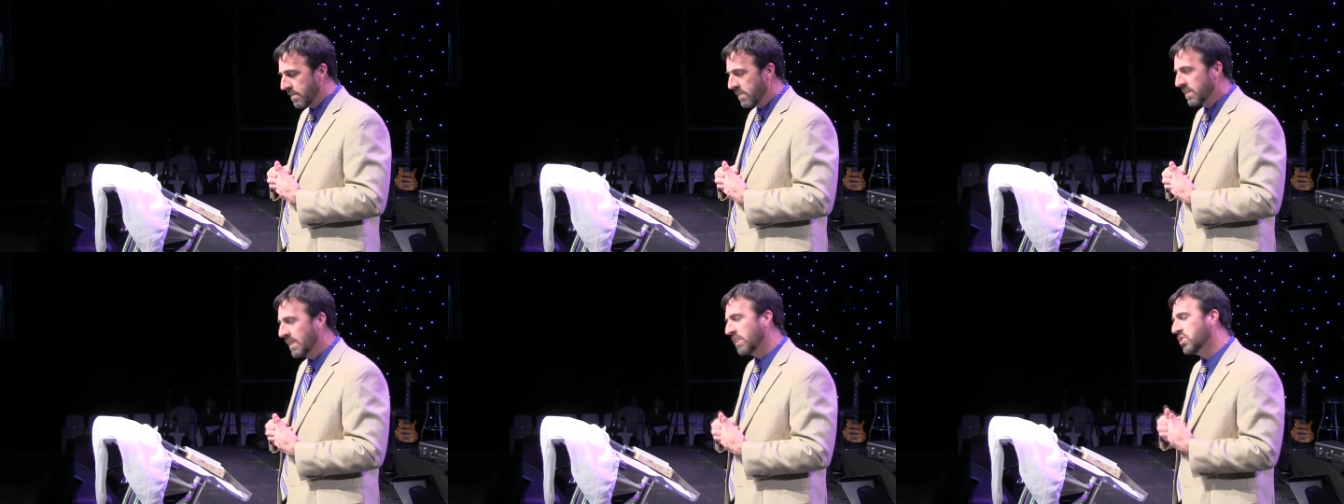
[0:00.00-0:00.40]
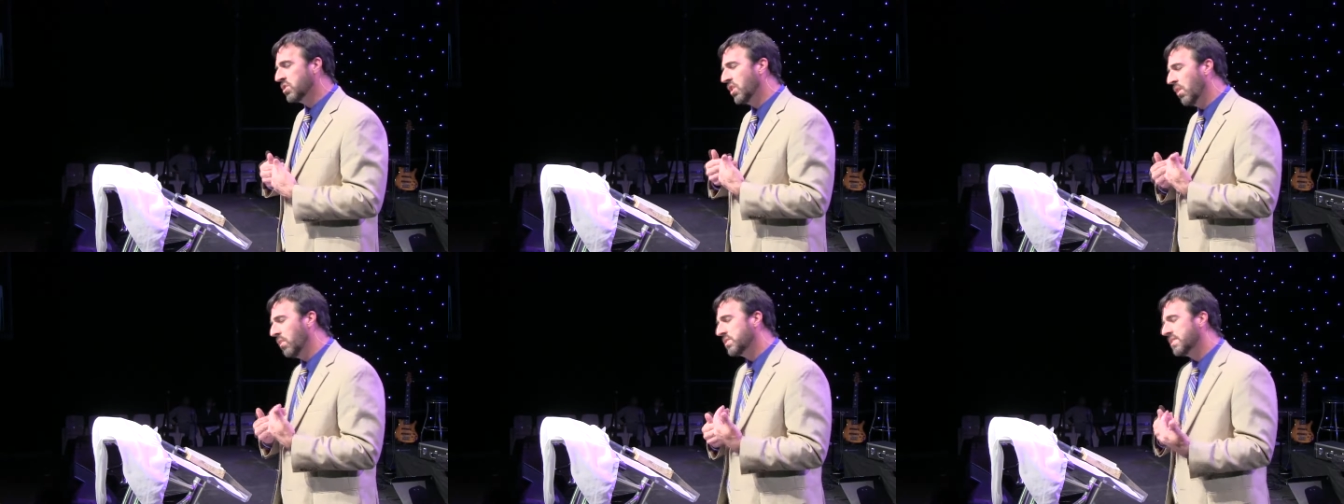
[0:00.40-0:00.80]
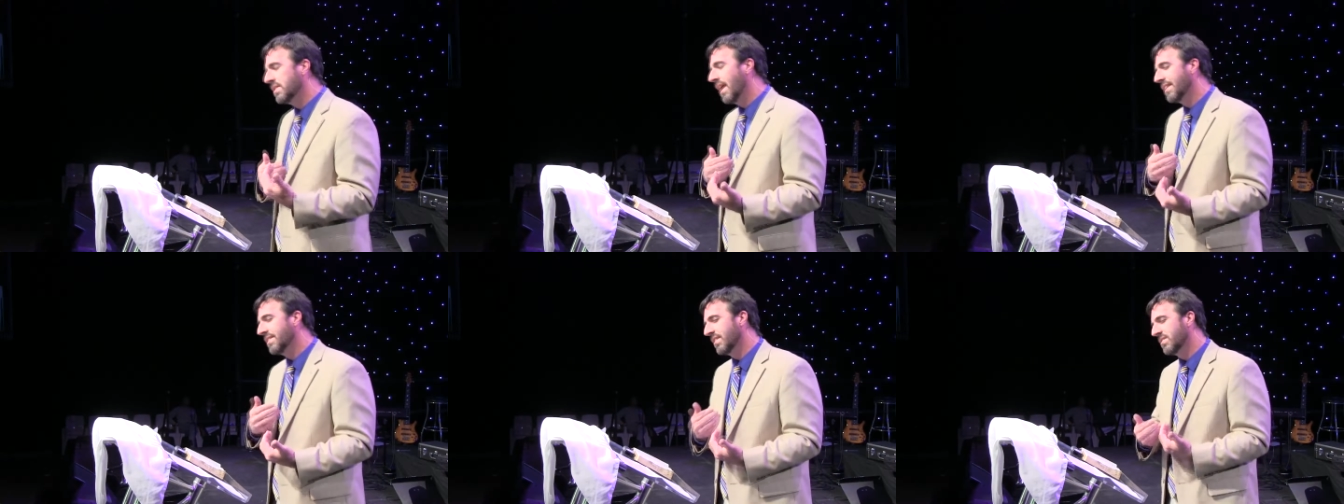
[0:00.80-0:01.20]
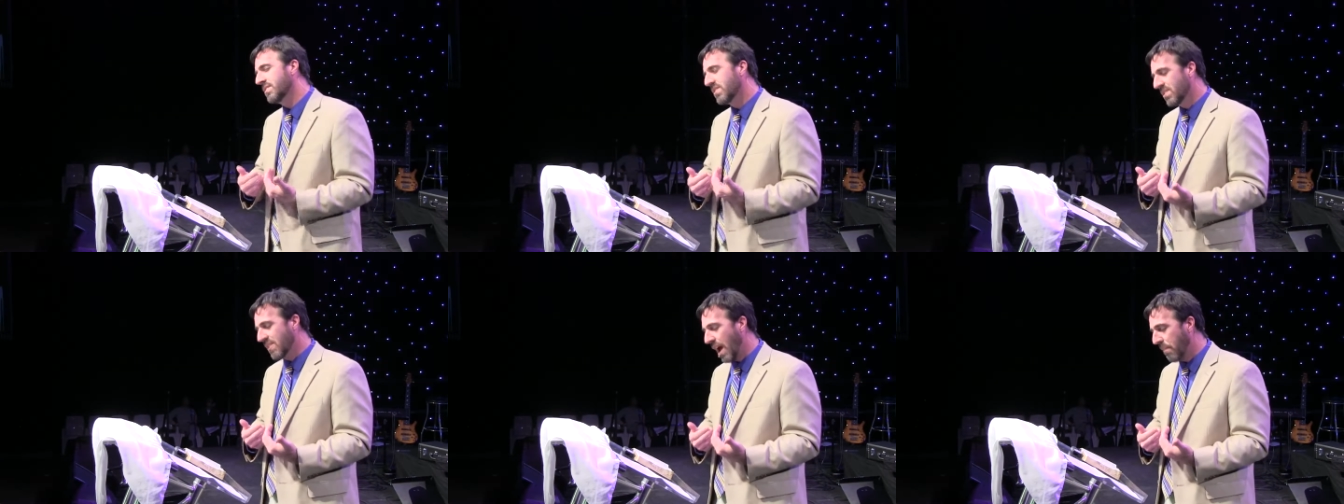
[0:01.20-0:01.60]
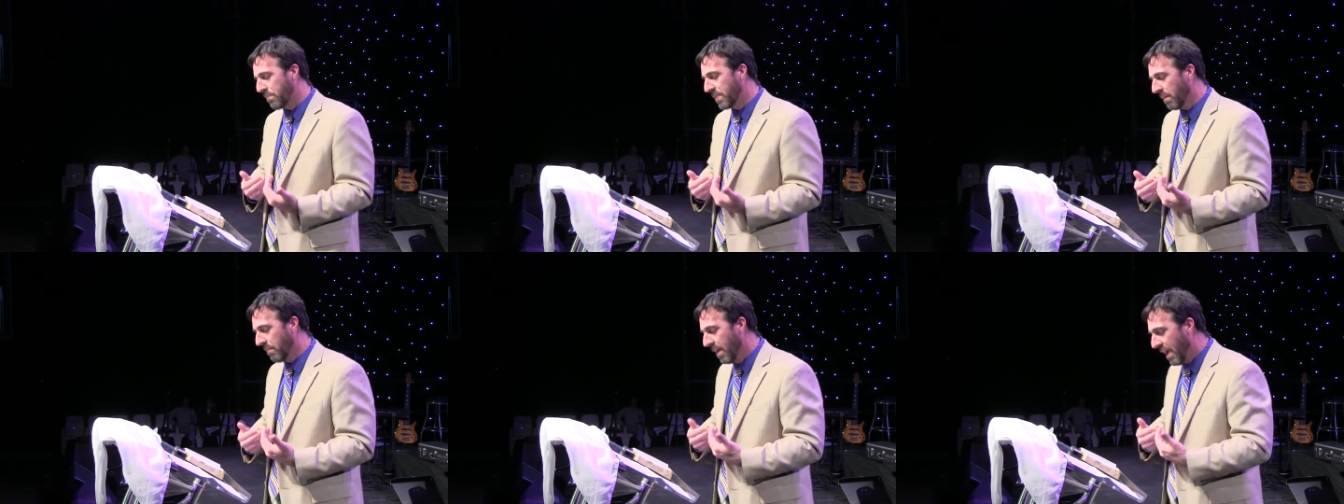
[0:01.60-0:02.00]
They chose not to stop
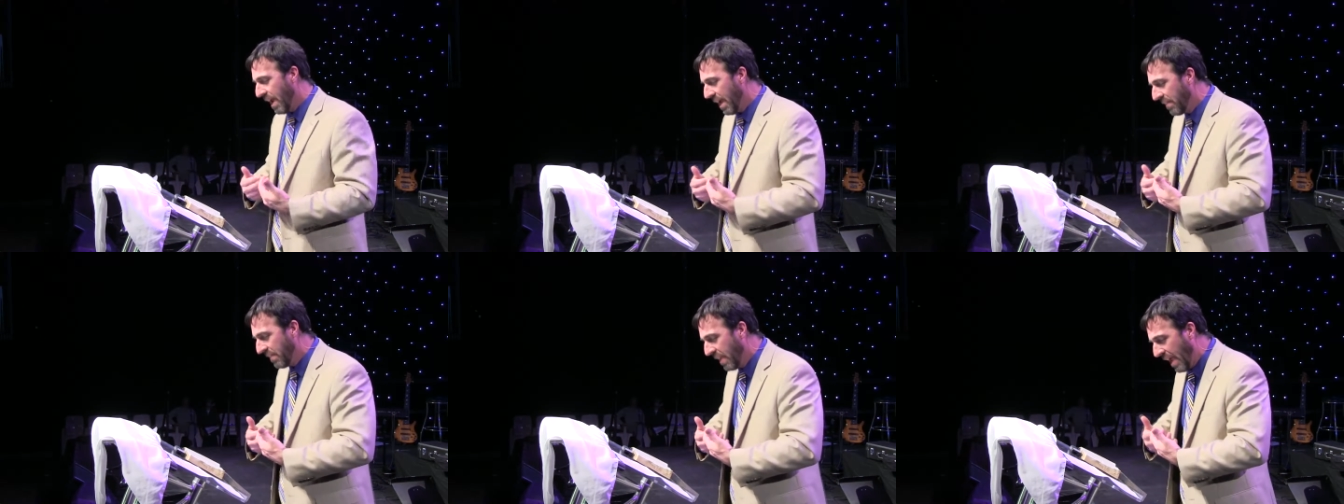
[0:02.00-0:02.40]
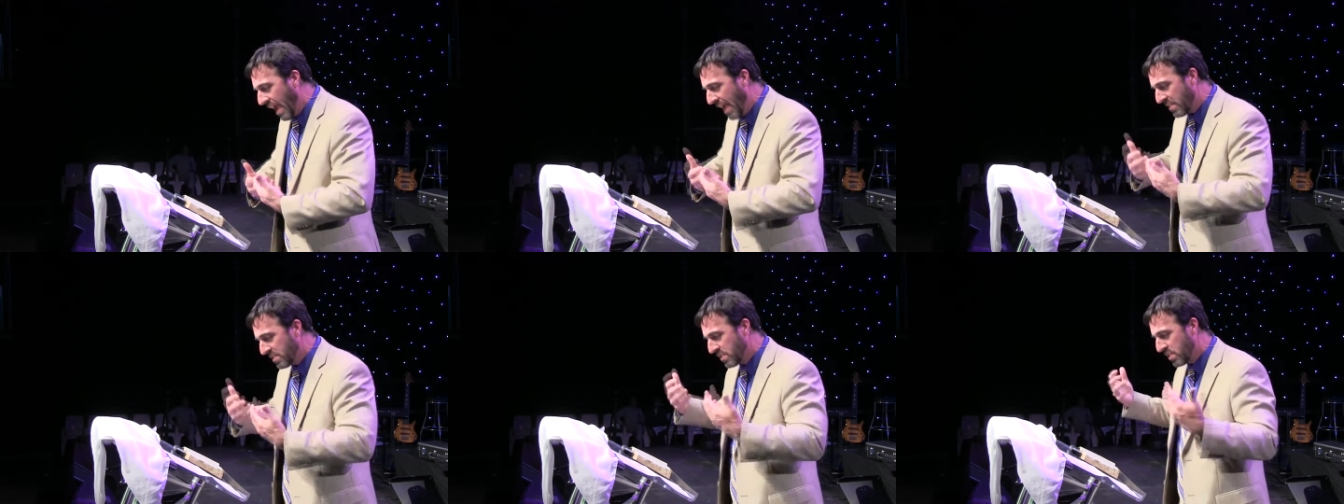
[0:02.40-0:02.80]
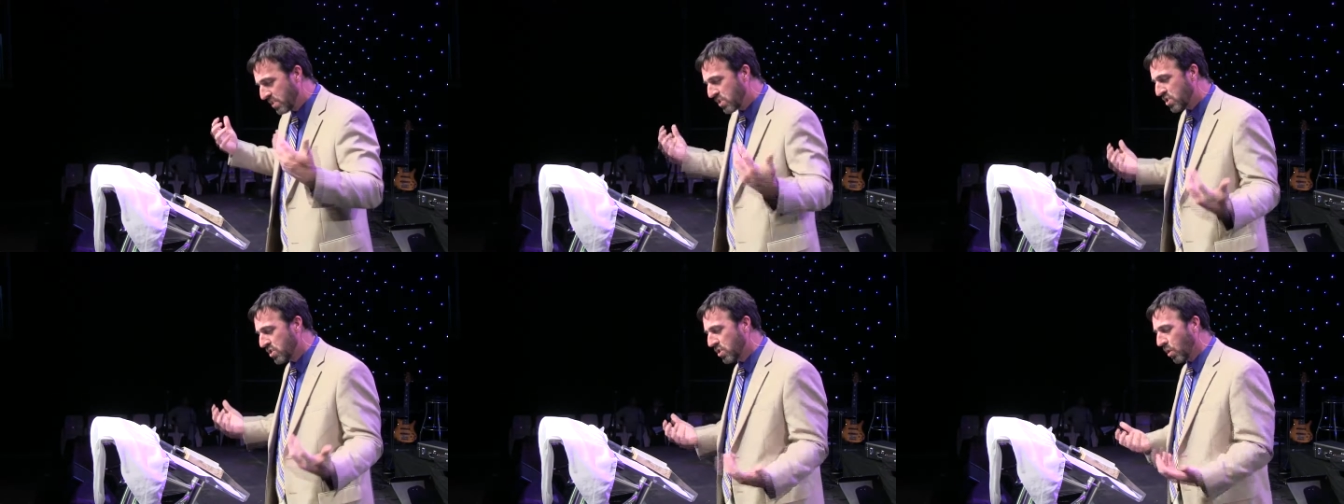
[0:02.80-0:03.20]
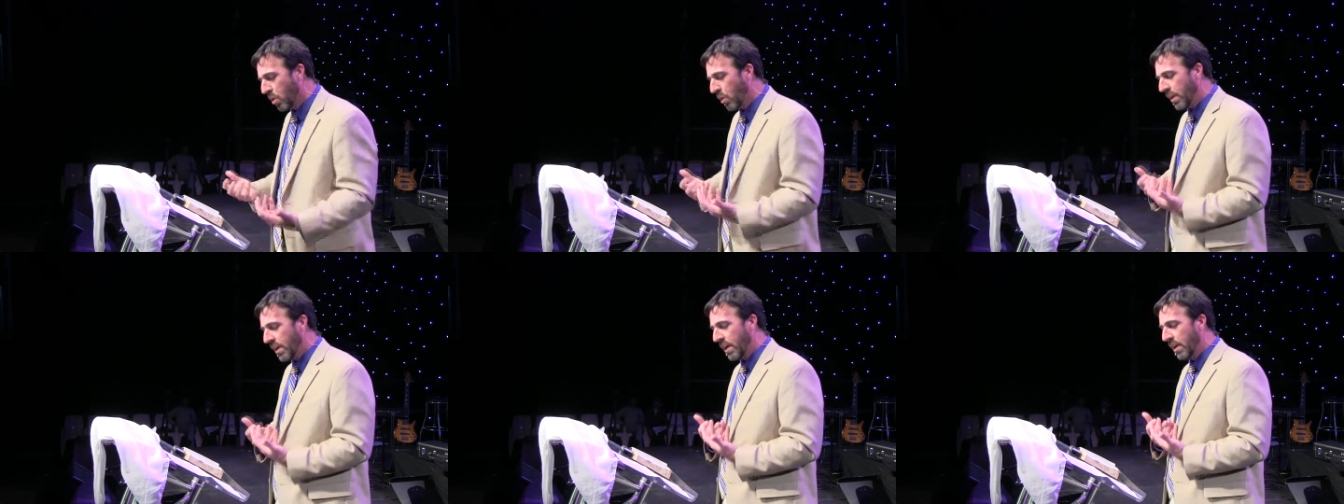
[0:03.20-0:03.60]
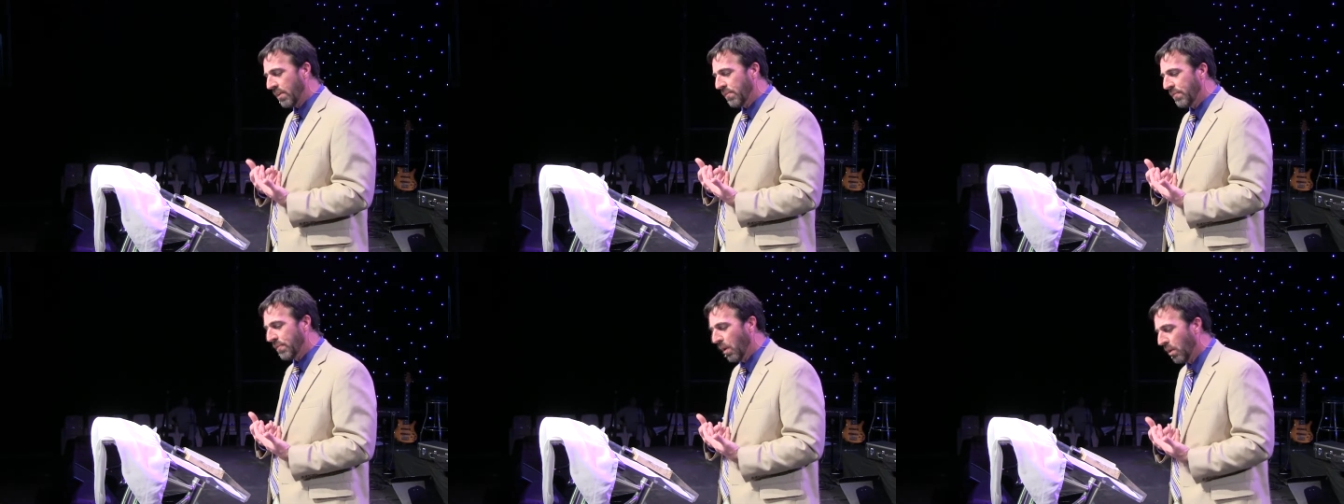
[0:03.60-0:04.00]
them. And as the story
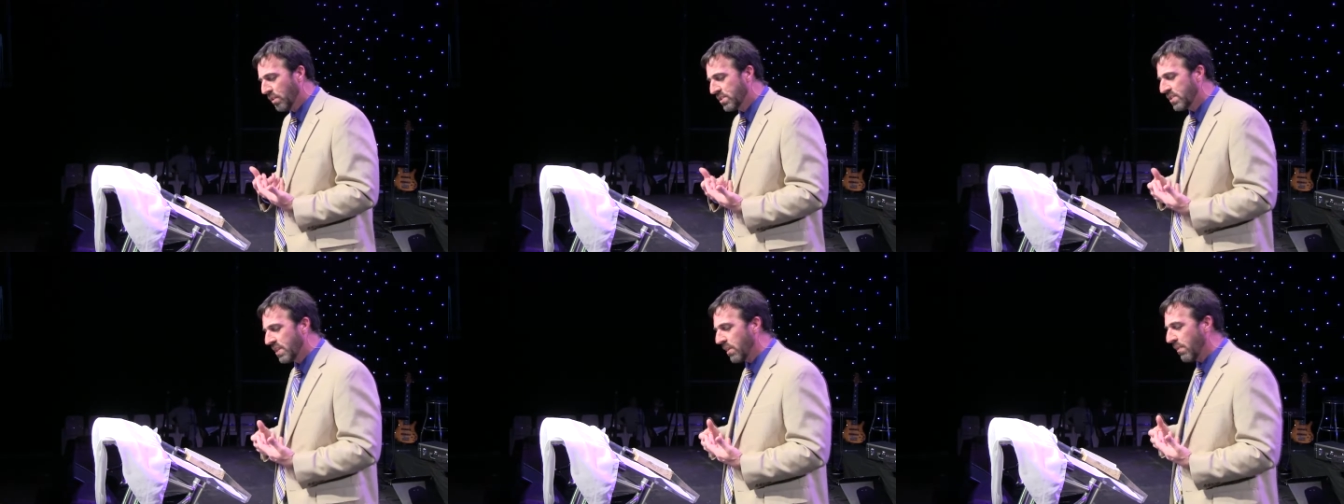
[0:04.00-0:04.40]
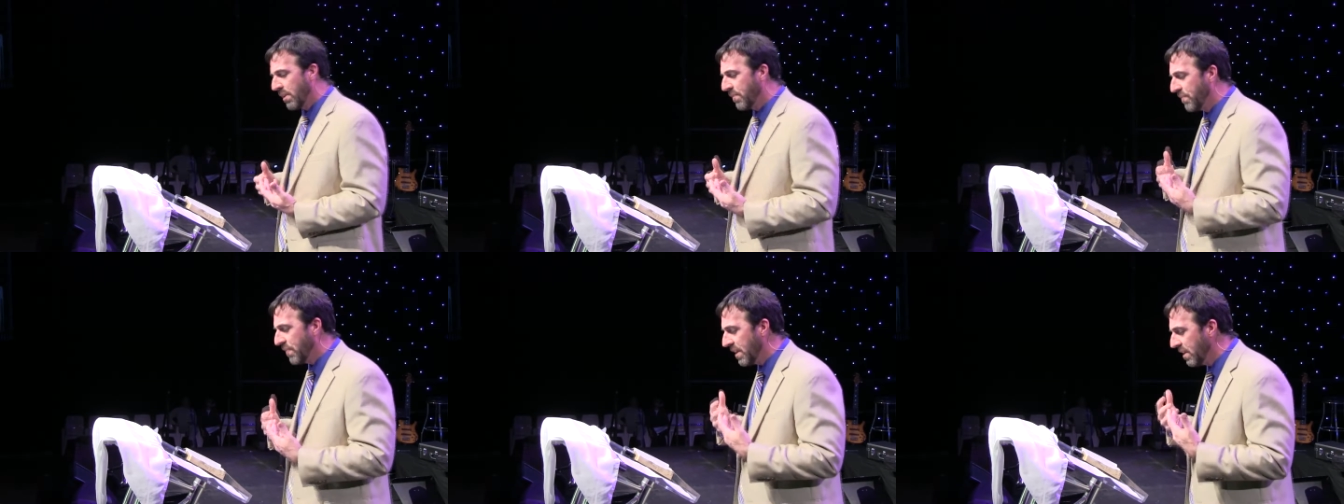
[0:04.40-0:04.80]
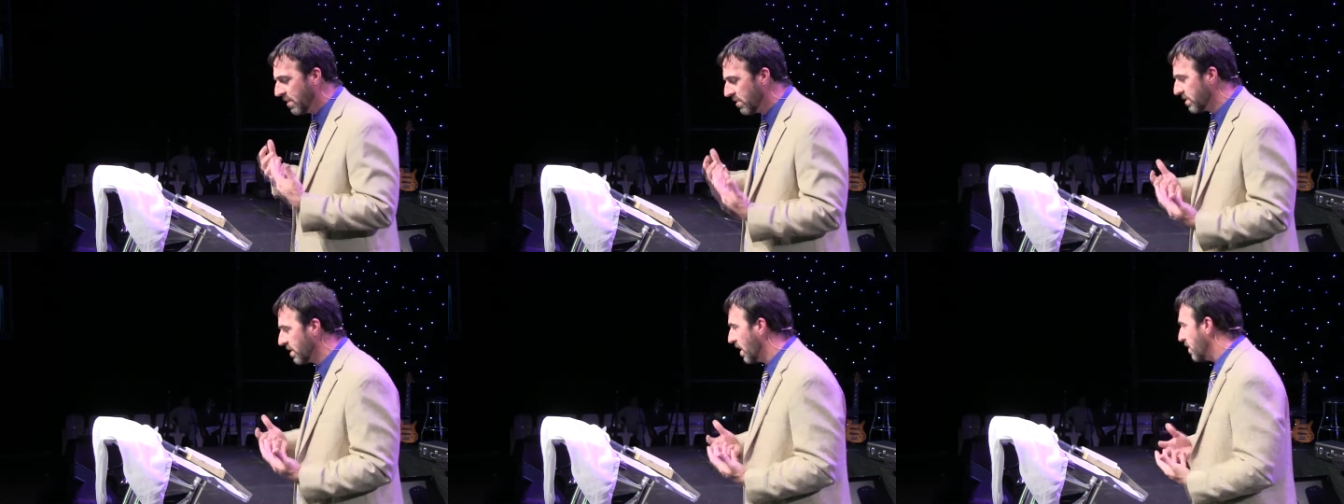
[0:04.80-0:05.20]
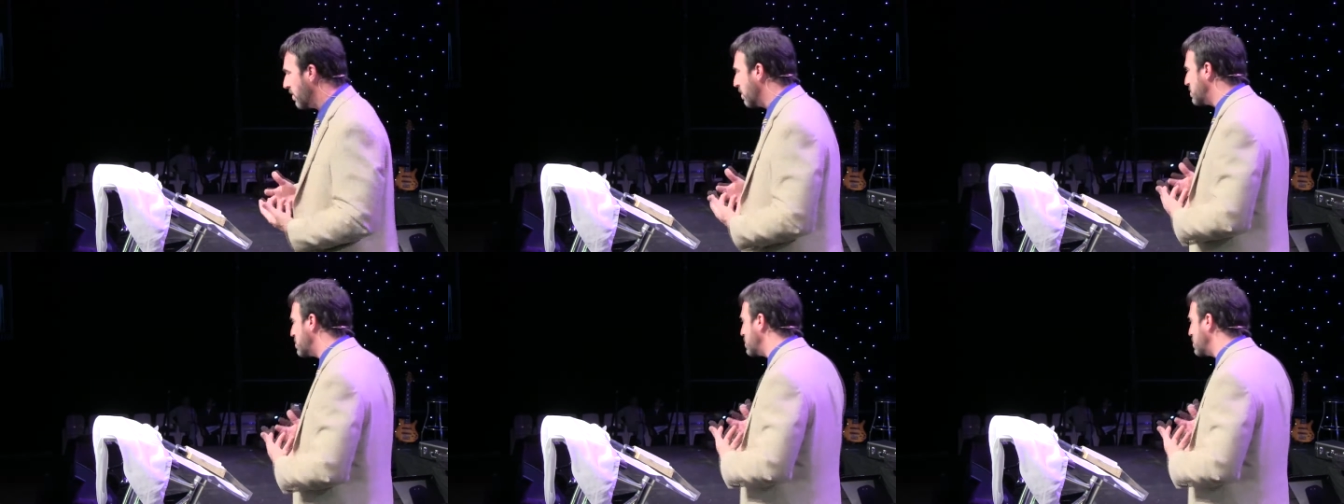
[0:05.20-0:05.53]
unfolds, they revealed those